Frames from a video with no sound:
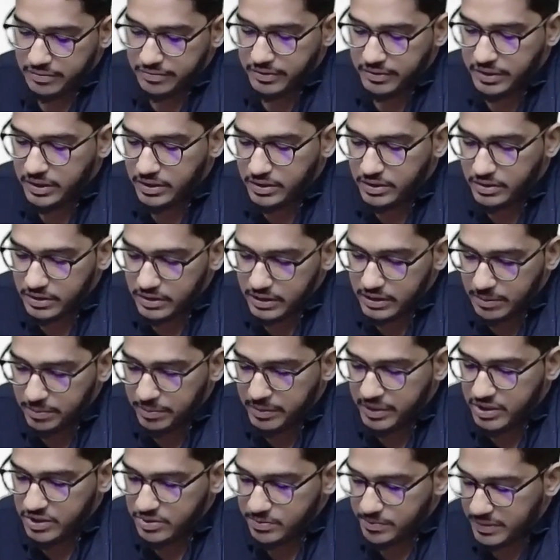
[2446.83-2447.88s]
Further, the
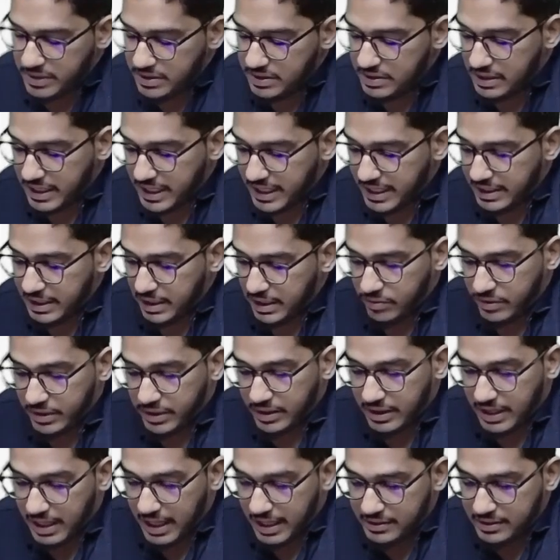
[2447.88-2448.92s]
principles laid down
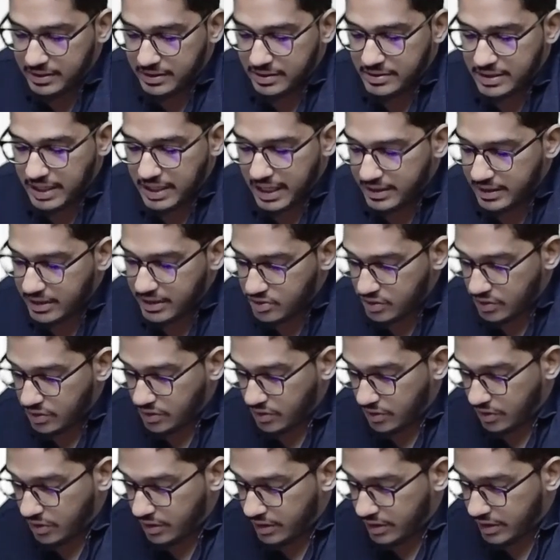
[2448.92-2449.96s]
in other standards on
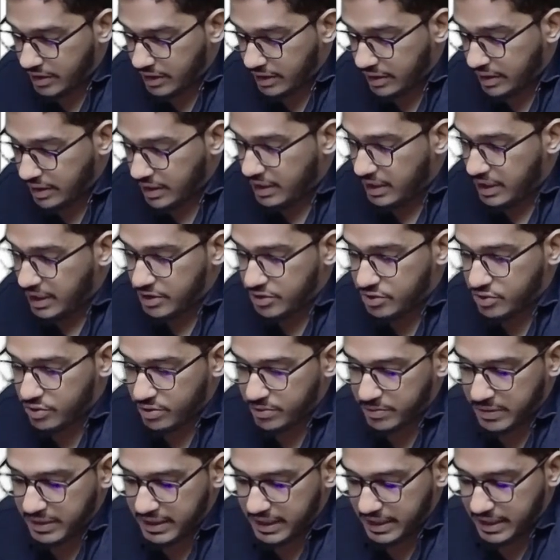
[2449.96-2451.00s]
auditing
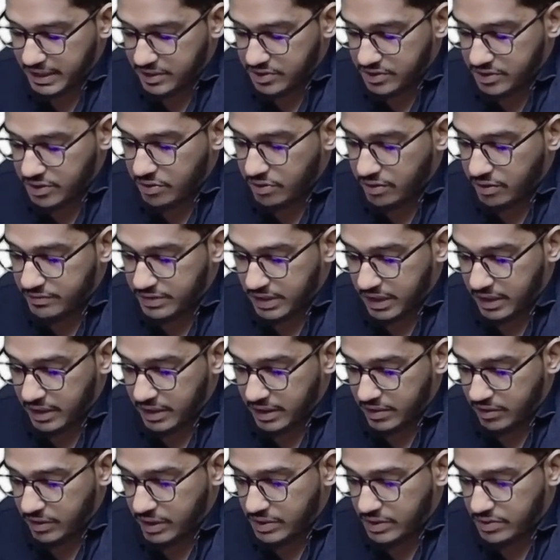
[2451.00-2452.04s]
issued by the Institute of Chartered
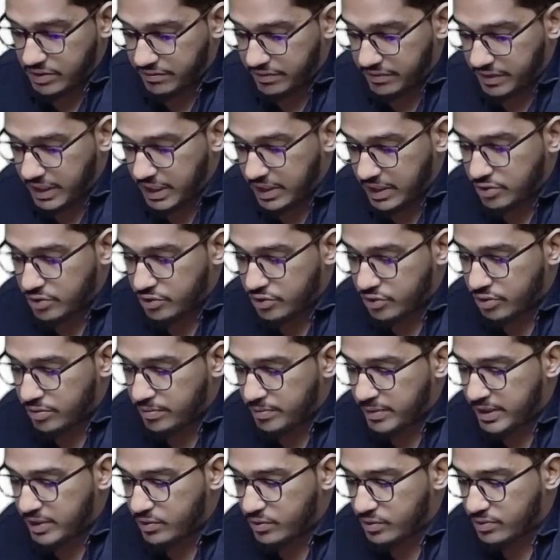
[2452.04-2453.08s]
Accountants of India should
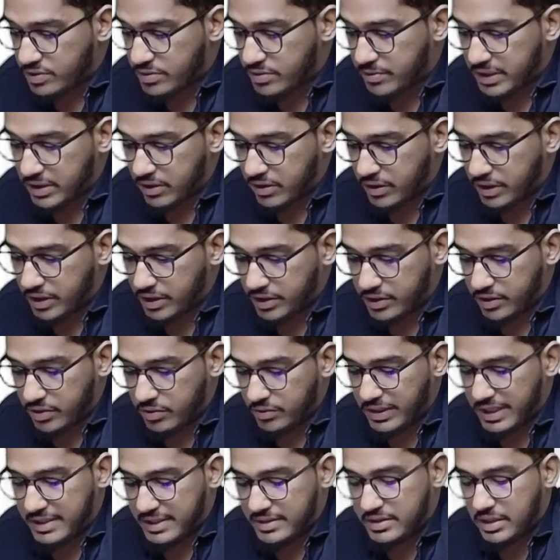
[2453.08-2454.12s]
be used by the auditor to
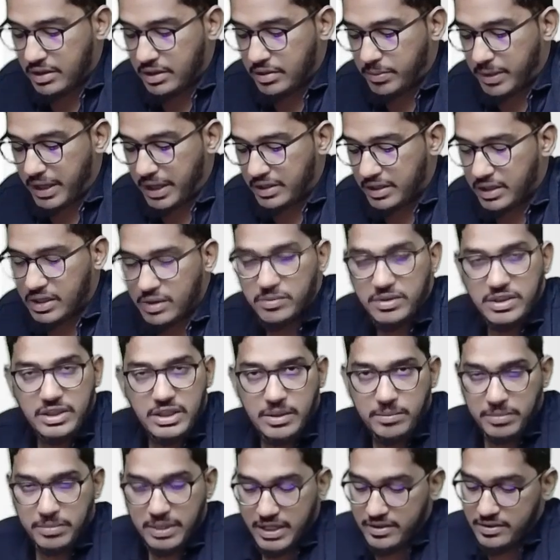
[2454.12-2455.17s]
the extent of practicably in
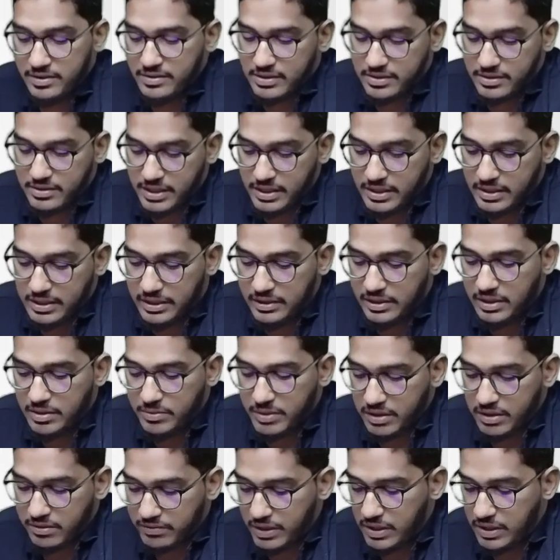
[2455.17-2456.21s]
applying this SAE. Nothing
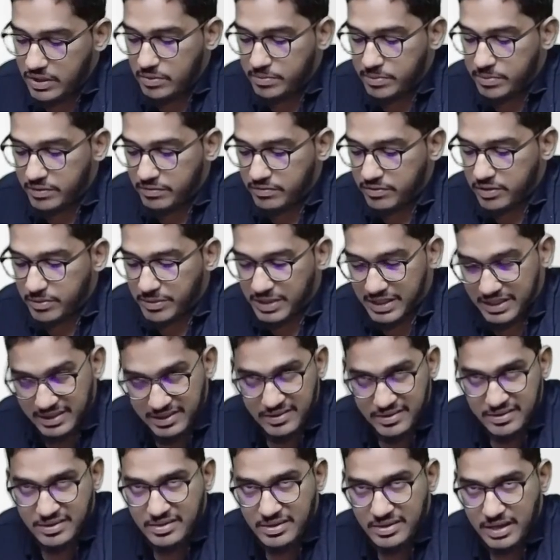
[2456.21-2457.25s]
but when you are performing
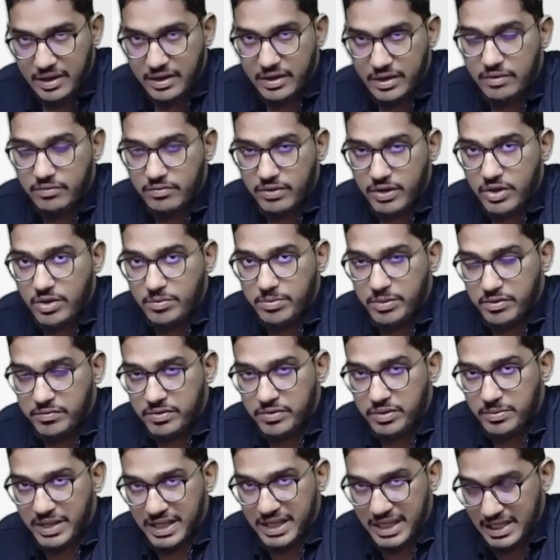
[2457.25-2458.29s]
this standard, when you are
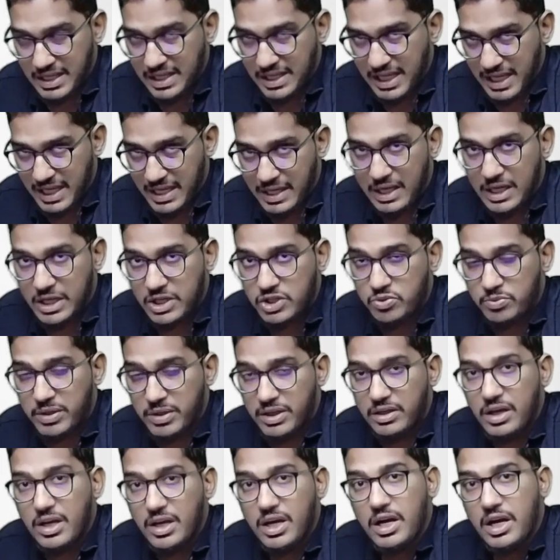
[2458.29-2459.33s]
performing any
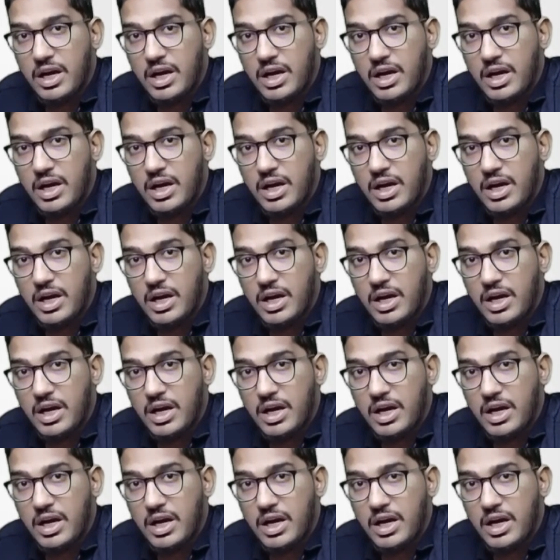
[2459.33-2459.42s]
engagement,